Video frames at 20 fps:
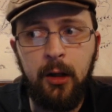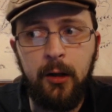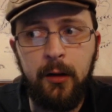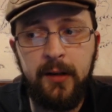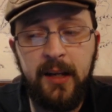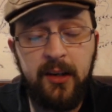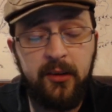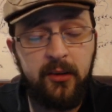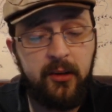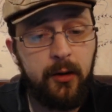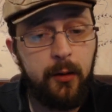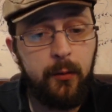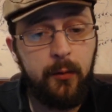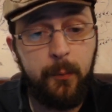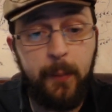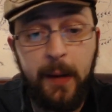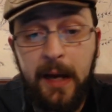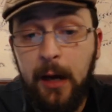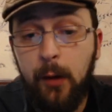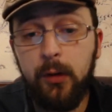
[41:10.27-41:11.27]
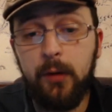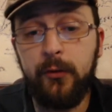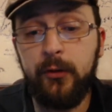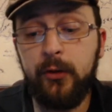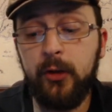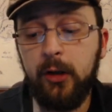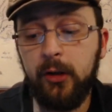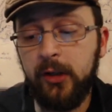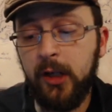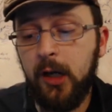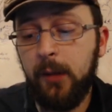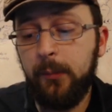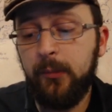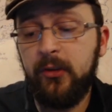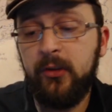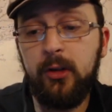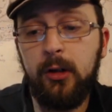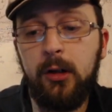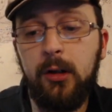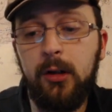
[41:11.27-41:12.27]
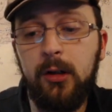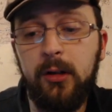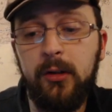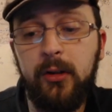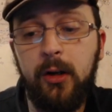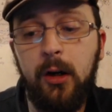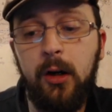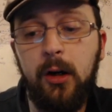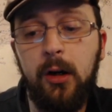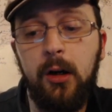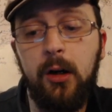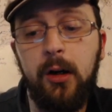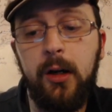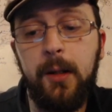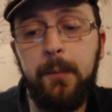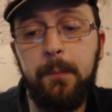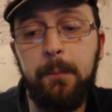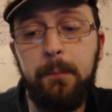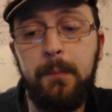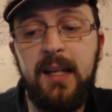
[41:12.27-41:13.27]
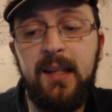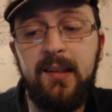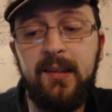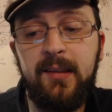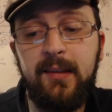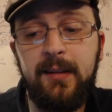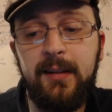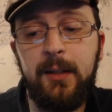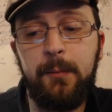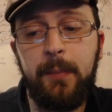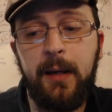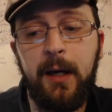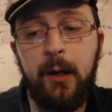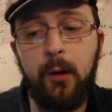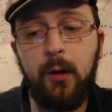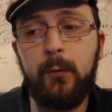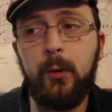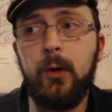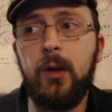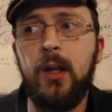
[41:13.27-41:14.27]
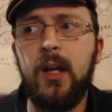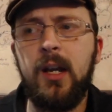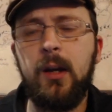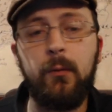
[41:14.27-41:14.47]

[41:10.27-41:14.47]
Next, the power of song. Tom's songs are immensely powerful.